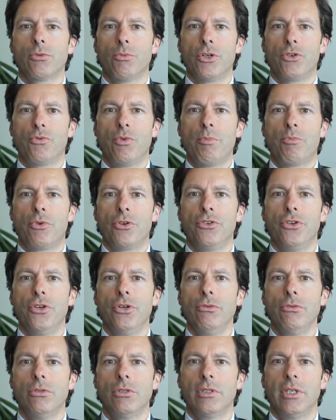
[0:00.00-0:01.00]
which we
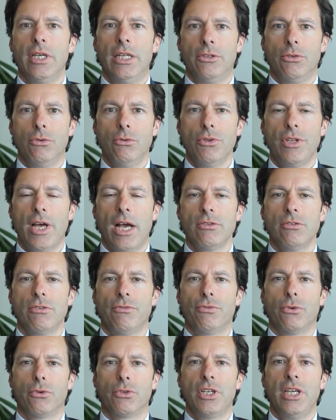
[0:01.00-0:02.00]
produced in
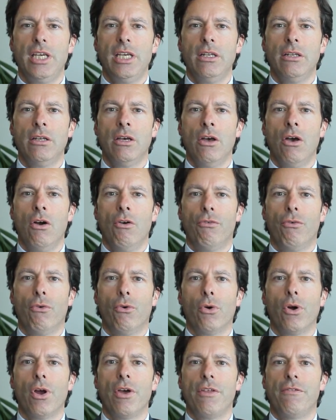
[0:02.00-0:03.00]
2014
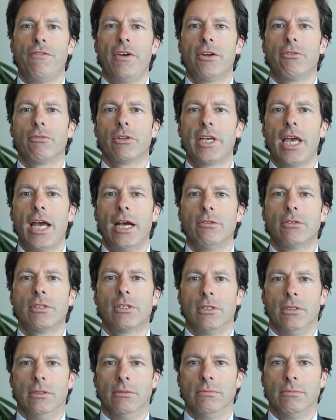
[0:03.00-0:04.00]
for the Federal
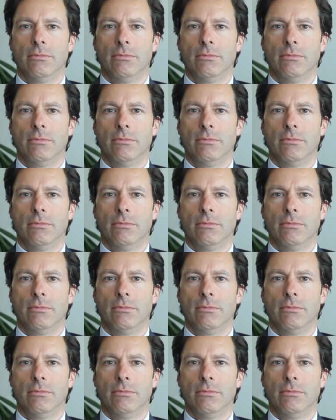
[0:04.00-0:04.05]
Council.